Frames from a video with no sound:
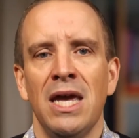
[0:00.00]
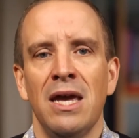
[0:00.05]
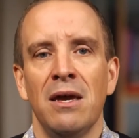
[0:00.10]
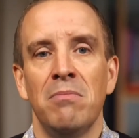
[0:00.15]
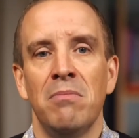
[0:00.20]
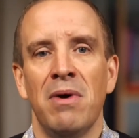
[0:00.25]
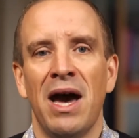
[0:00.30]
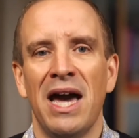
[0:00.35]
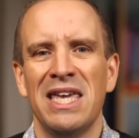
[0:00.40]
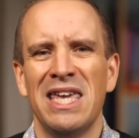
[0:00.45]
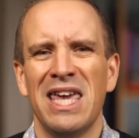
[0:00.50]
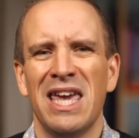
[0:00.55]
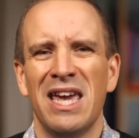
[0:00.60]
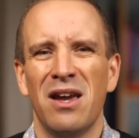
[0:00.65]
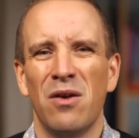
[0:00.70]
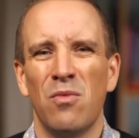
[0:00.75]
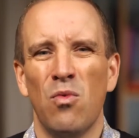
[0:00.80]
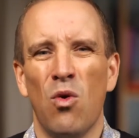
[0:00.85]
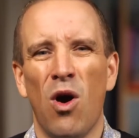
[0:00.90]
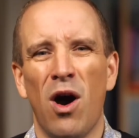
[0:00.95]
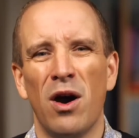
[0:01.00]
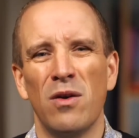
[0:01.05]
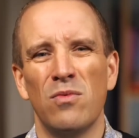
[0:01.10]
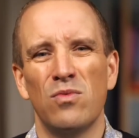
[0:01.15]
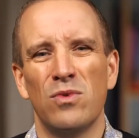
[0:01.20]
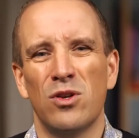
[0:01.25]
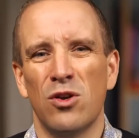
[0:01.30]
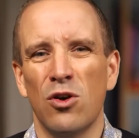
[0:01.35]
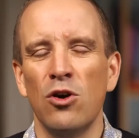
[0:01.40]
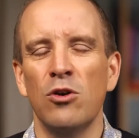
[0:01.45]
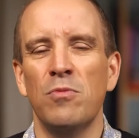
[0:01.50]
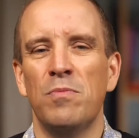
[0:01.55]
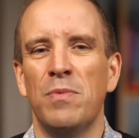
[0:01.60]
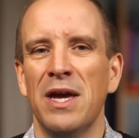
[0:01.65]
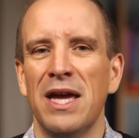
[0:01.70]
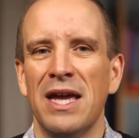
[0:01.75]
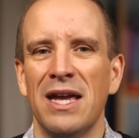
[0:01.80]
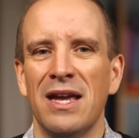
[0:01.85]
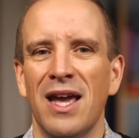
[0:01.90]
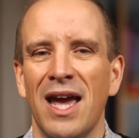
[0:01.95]
making what could
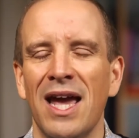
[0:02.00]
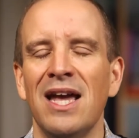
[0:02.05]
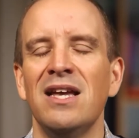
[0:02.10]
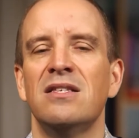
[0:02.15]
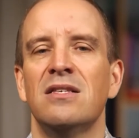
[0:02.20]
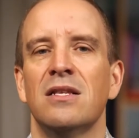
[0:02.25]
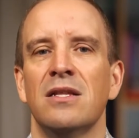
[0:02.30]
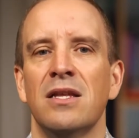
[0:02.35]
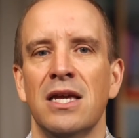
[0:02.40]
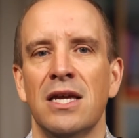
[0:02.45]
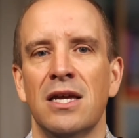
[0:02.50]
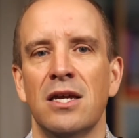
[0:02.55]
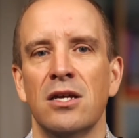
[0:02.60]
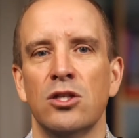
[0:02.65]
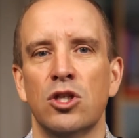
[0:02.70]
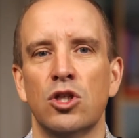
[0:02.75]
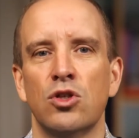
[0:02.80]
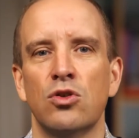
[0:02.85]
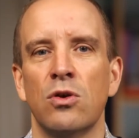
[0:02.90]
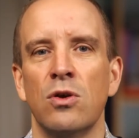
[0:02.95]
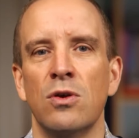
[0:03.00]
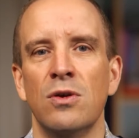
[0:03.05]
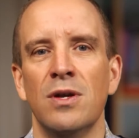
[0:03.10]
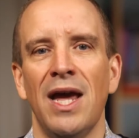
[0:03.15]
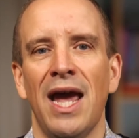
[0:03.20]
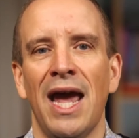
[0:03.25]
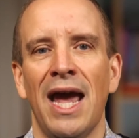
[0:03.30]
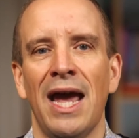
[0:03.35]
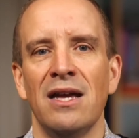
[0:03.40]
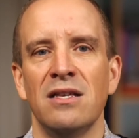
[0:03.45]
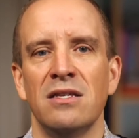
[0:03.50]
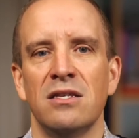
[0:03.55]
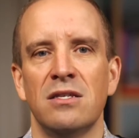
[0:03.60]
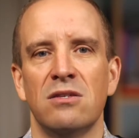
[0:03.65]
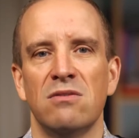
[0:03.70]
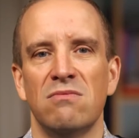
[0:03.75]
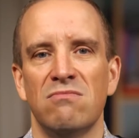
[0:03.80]
be easily construed as